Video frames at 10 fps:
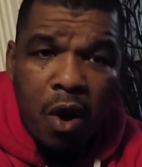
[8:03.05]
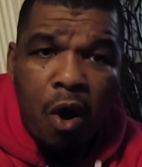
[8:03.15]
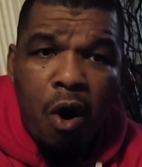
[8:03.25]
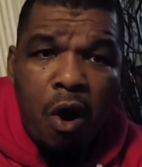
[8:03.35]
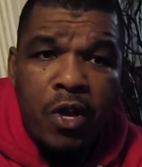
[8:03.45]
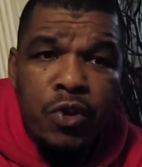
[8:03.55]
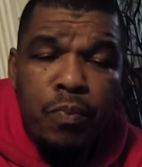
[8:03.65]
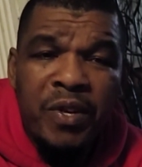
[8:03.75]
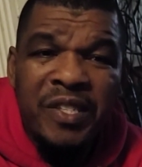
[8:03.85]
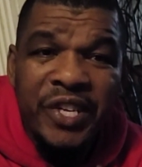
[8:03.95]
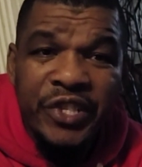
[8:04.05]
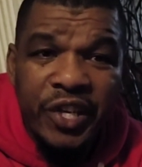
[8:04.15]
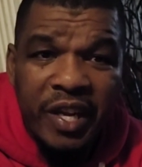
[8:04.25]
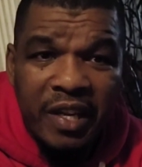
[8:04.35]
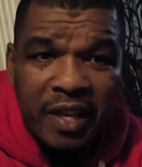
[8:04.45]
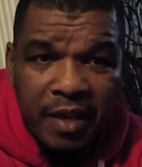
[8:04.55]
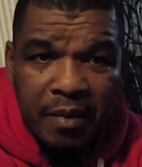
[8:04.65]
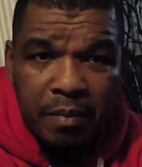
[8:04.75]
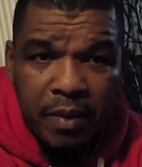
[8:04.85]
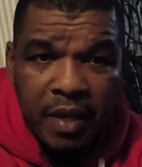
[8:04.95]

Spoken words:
Or are you positioning him